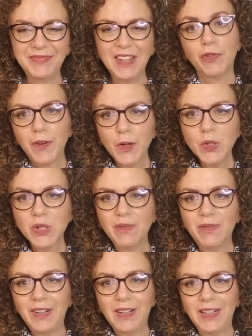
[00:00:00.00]
First of
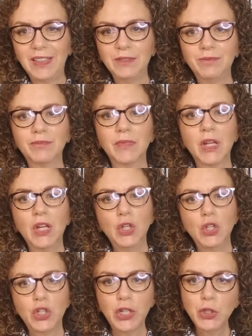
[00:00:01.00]
all,
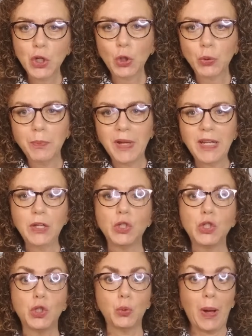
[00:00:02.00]
she told me
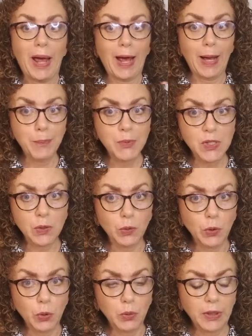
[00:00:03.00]
to
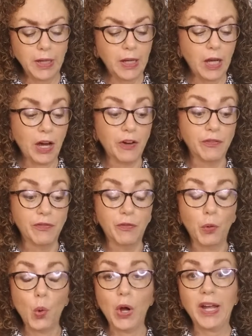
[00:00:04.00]
absolutely
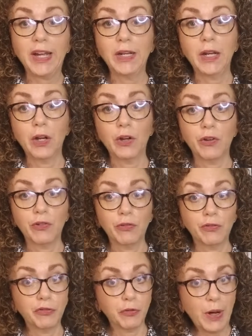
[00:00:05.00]
avoid
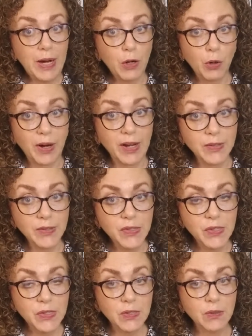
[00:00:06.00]

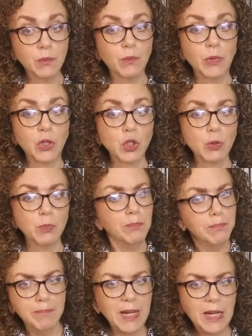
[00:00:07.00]
fragrance, which
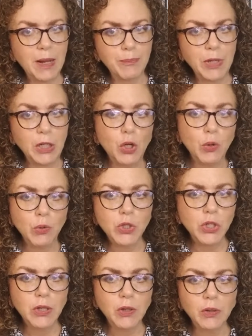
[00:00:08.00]
may not be new
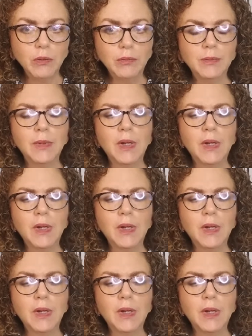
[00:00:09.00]
to you,